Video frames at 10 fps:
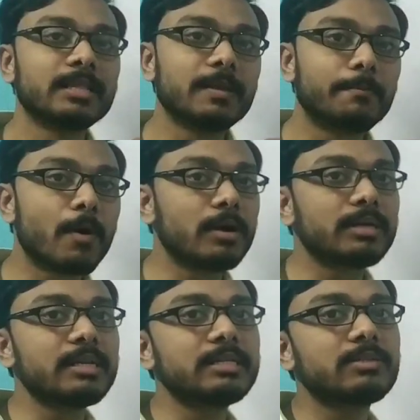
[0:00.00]
The
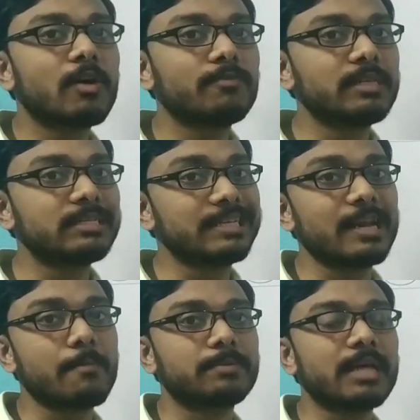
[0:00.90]
bottles of the
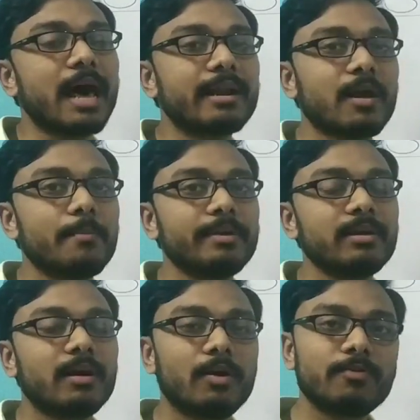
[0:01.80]
syrups are
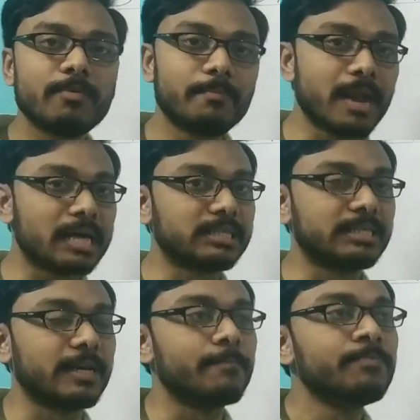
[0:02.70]
coming of
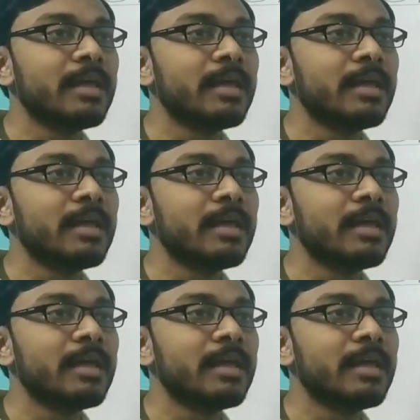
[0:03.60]
plastic.